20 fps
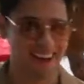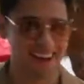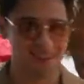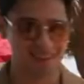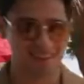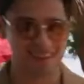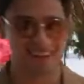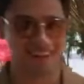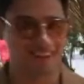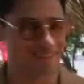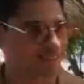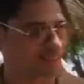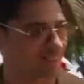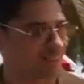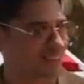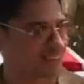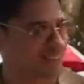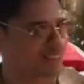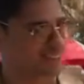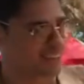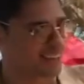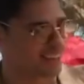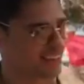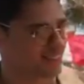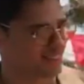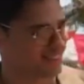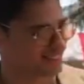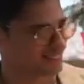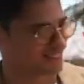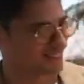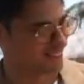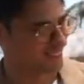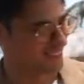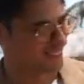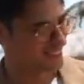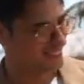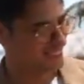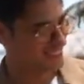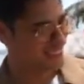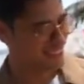I would love to. I would
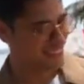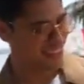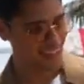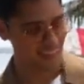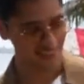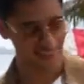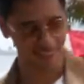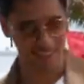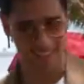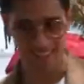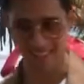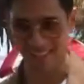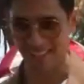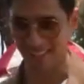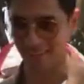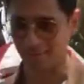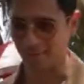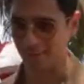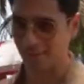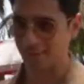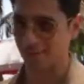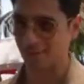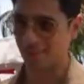really love to.